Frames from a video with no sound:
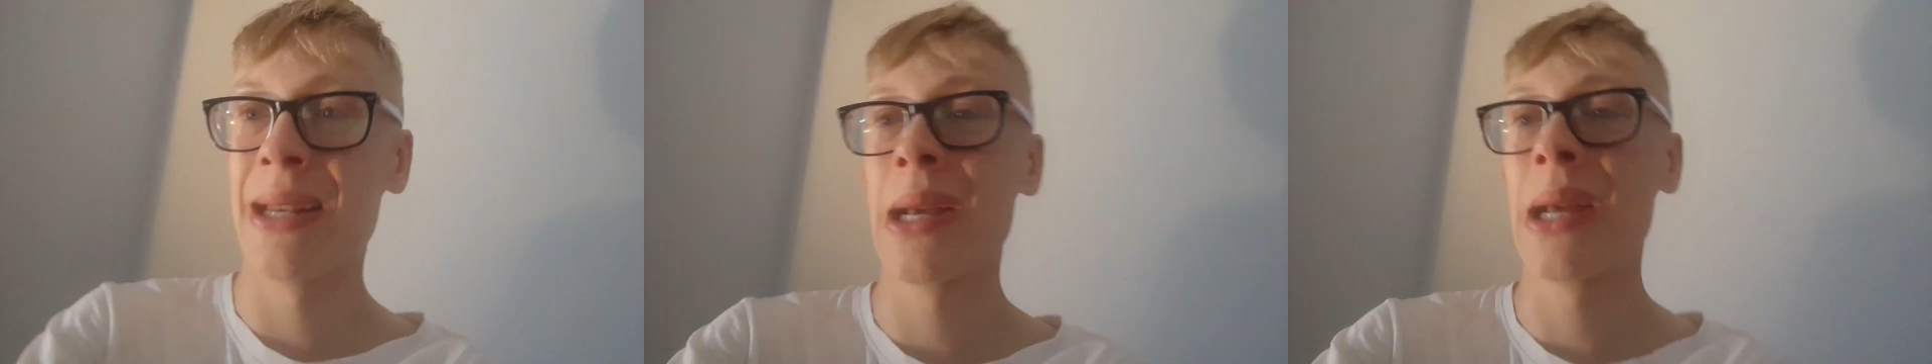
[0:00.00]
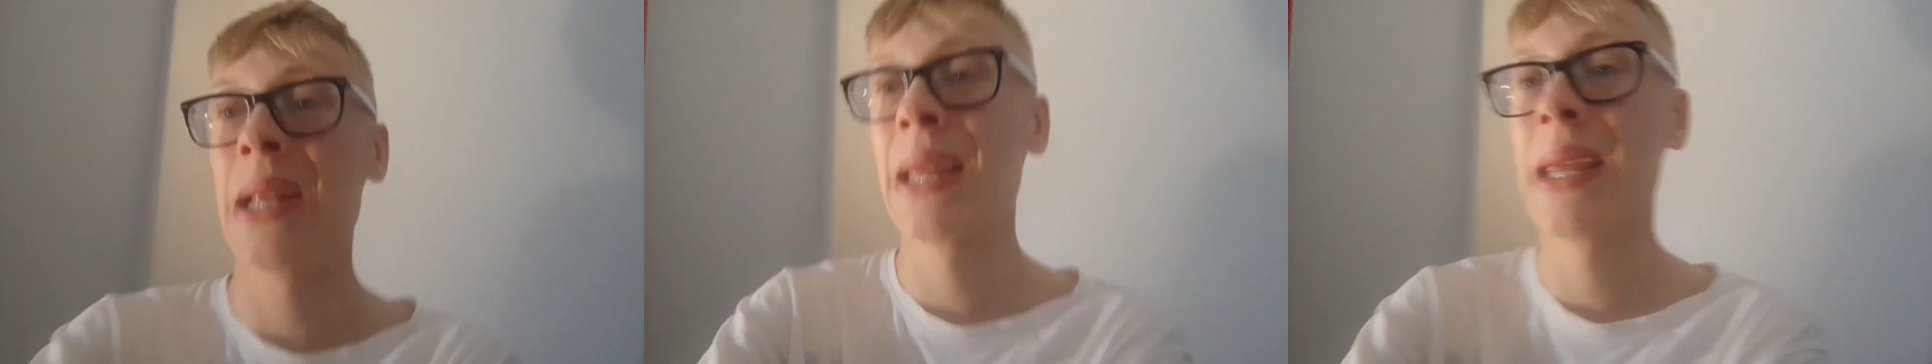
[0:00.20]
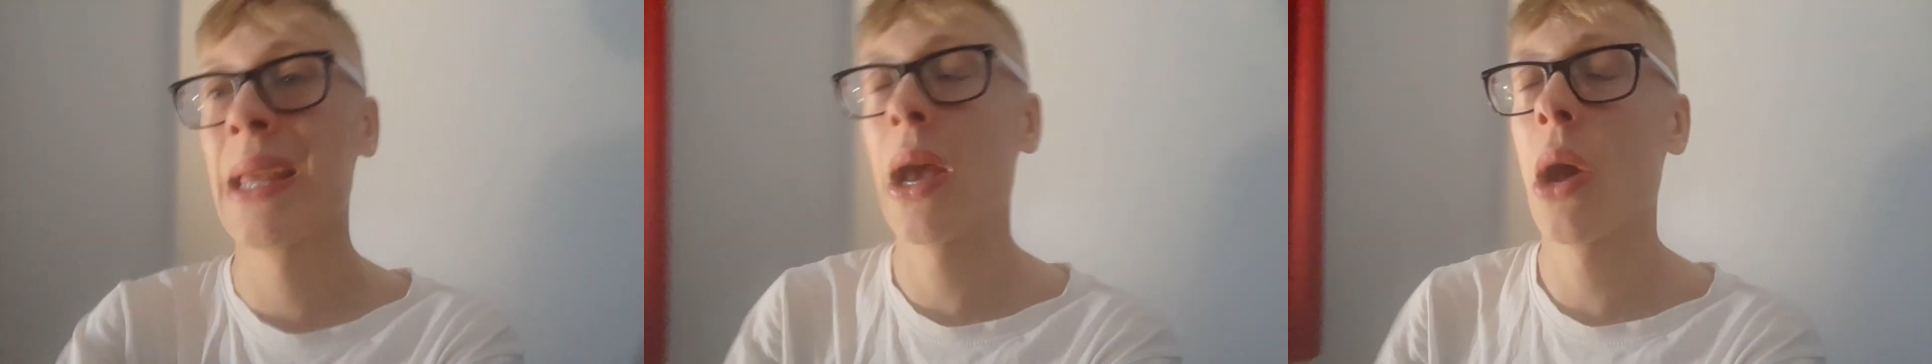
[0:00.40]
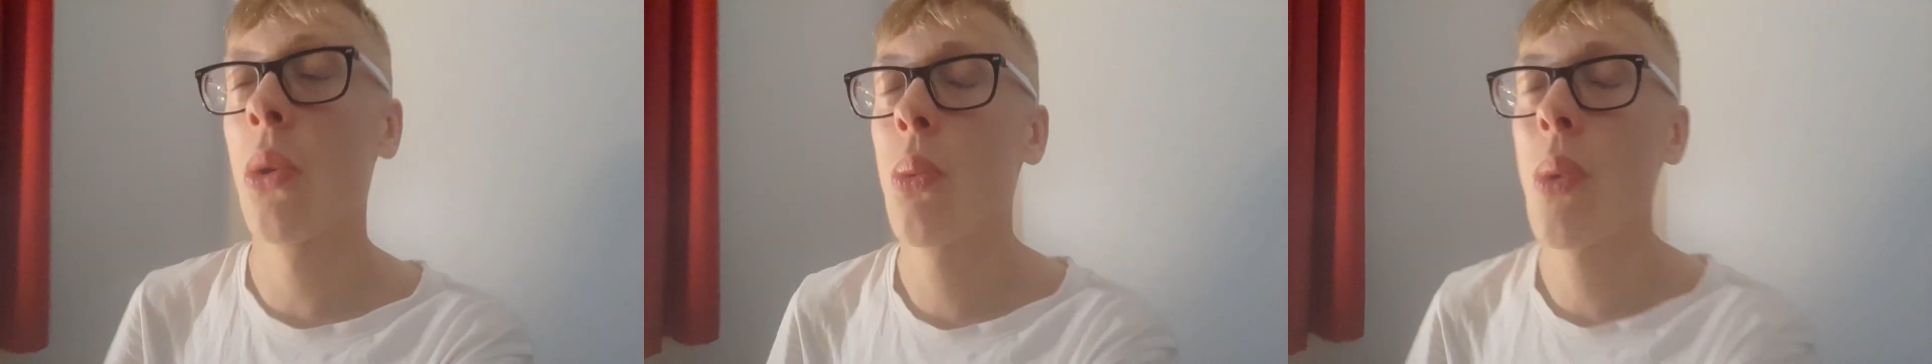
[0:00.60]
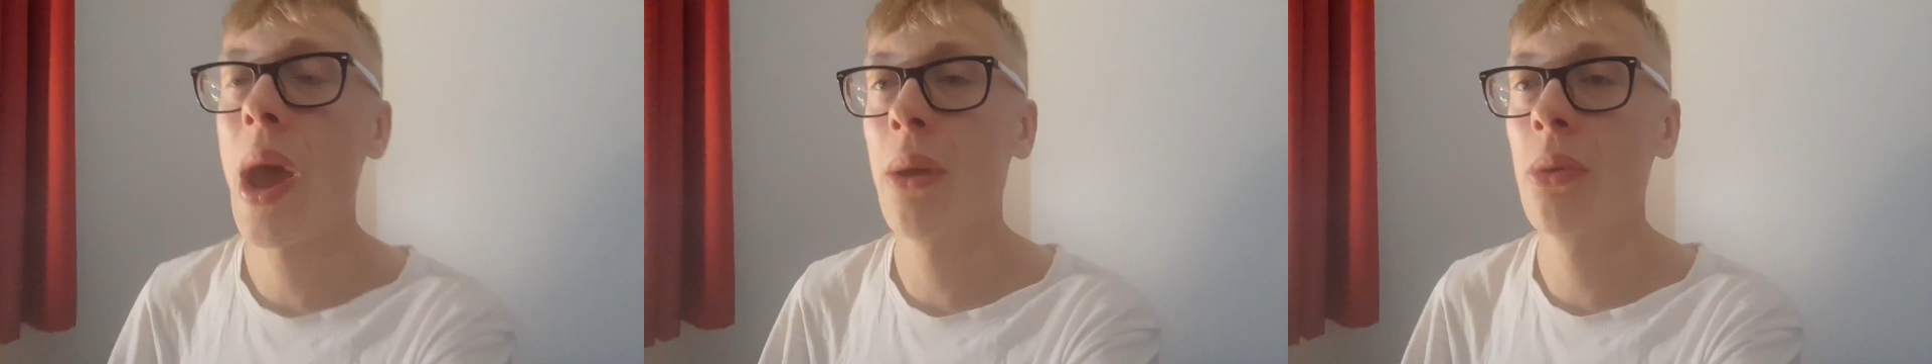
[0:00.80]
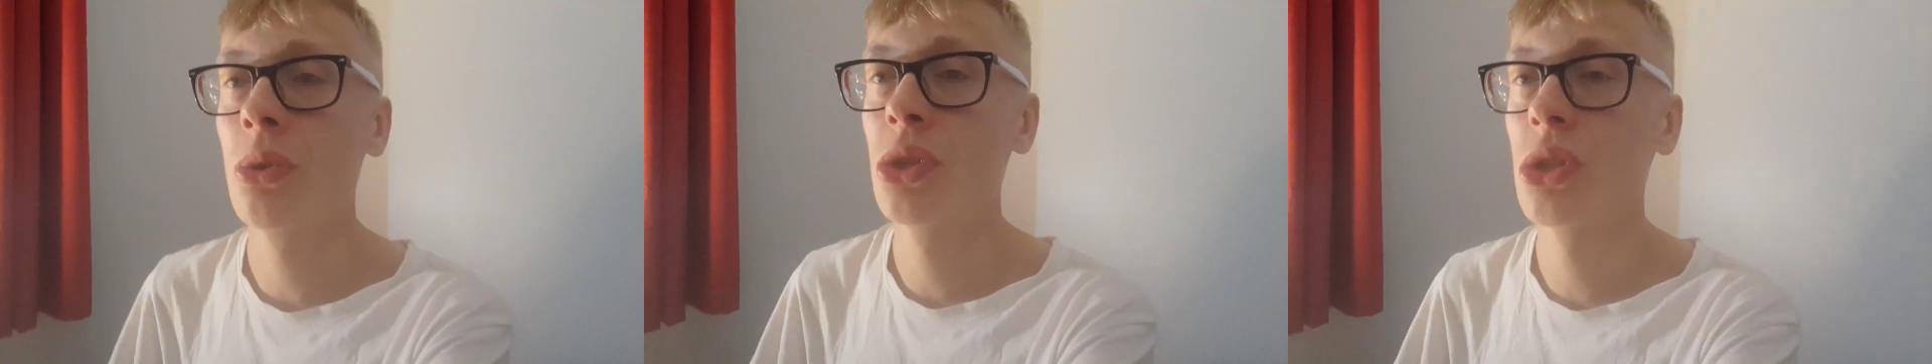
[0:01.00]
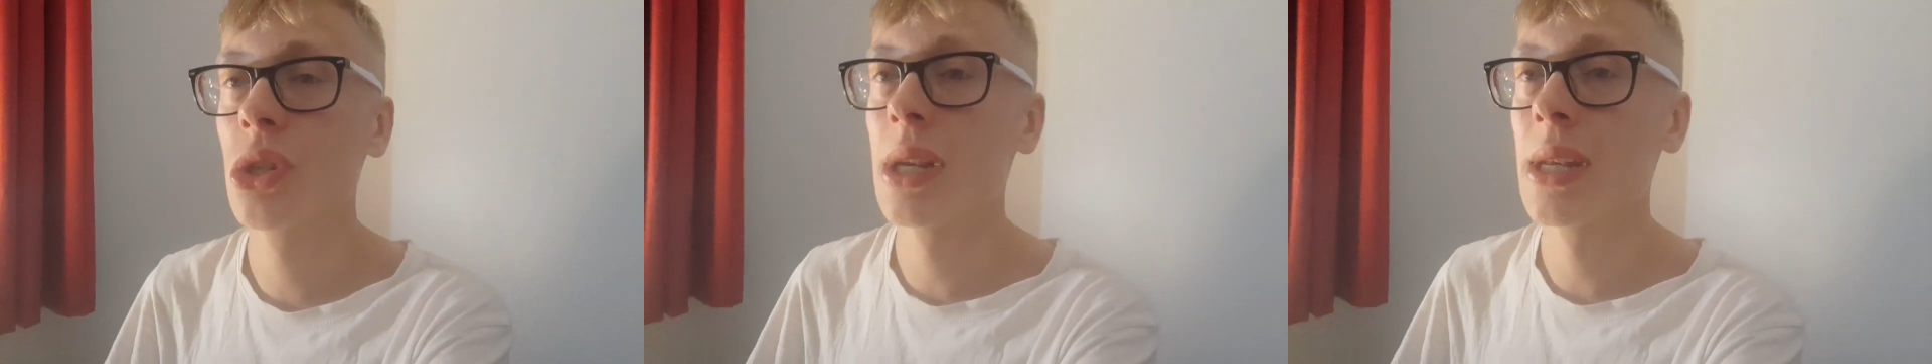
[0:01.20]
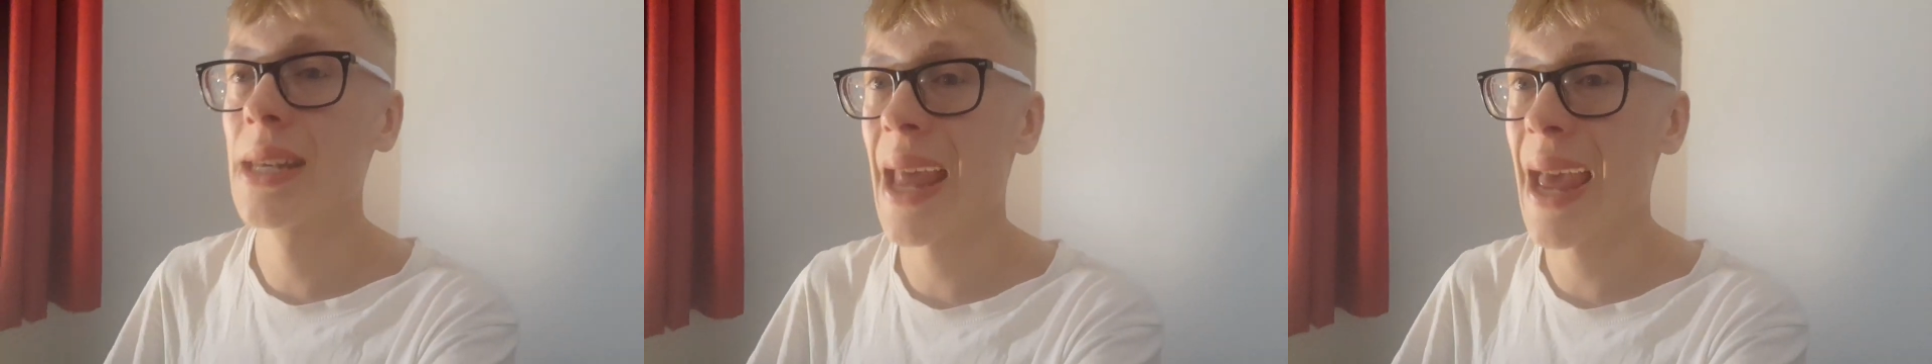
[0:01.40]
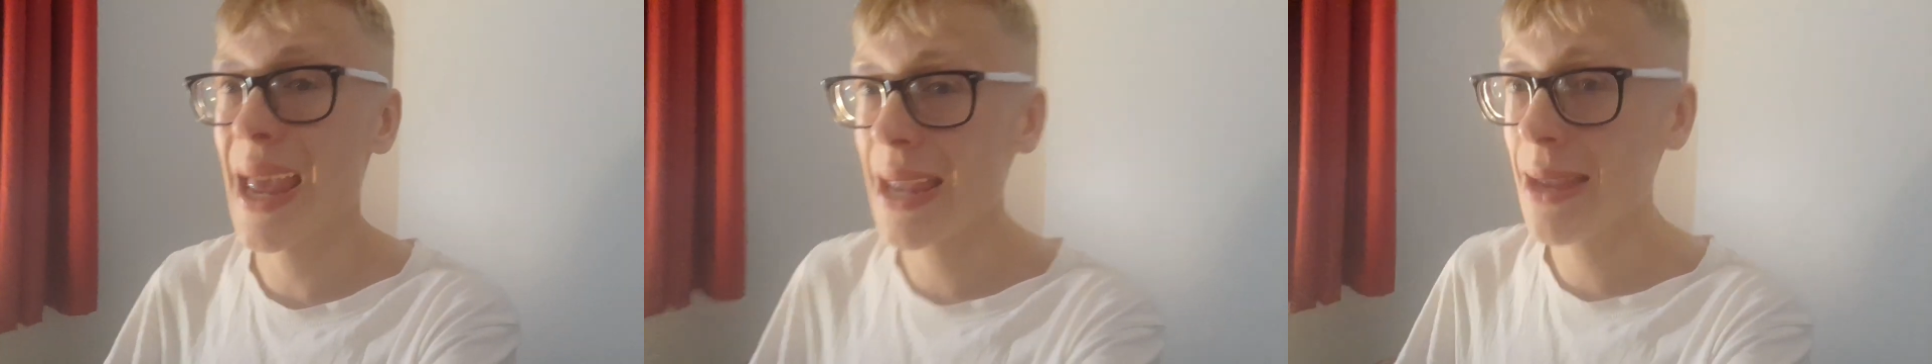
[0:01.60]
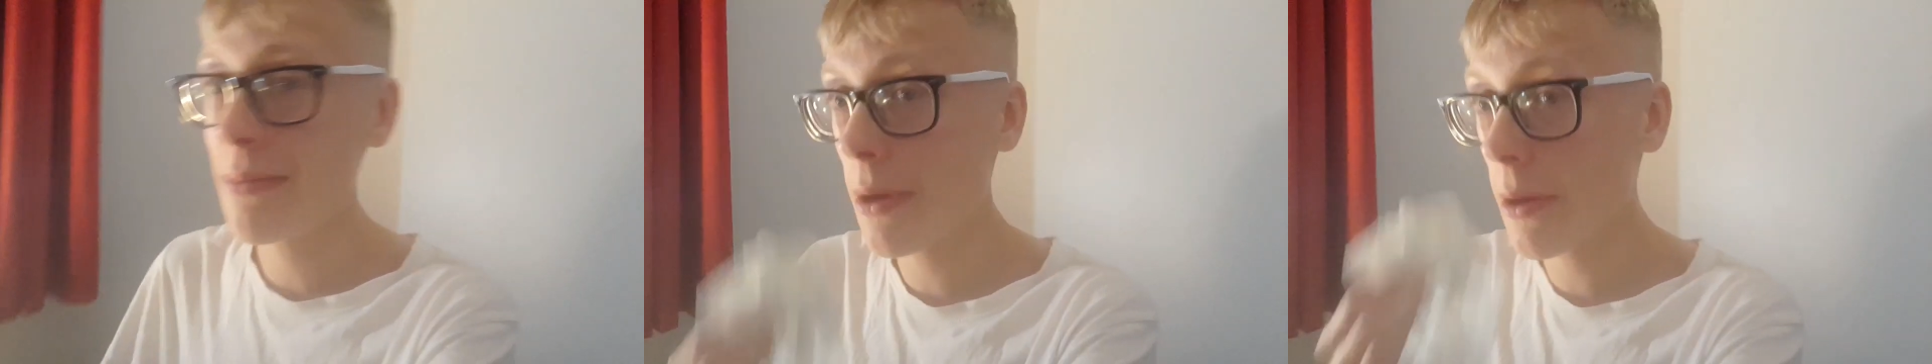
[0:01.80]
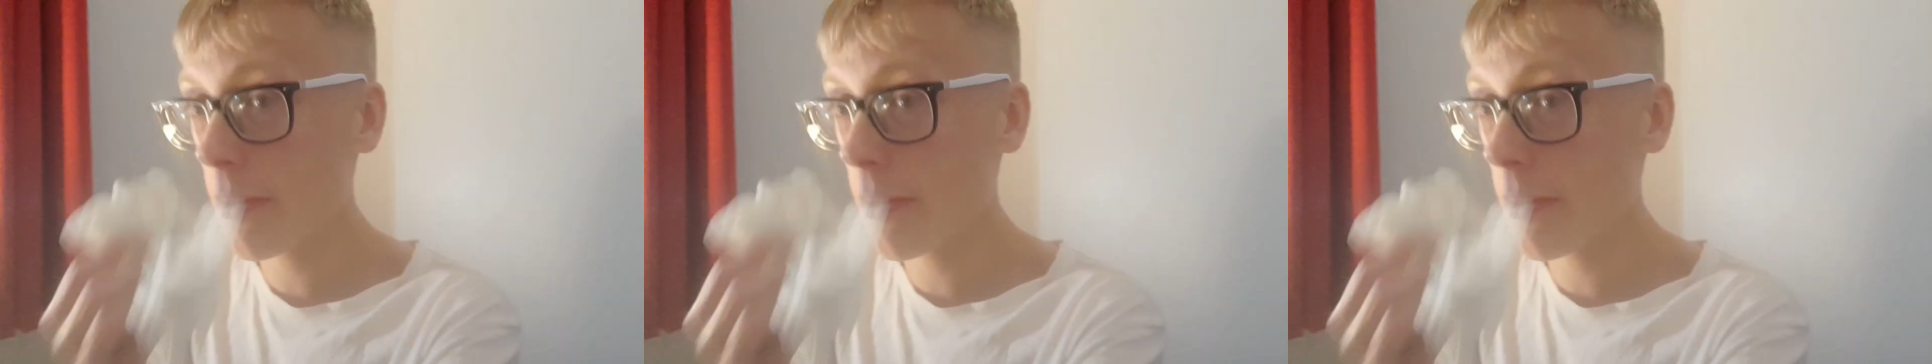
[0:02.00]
any Welsh name,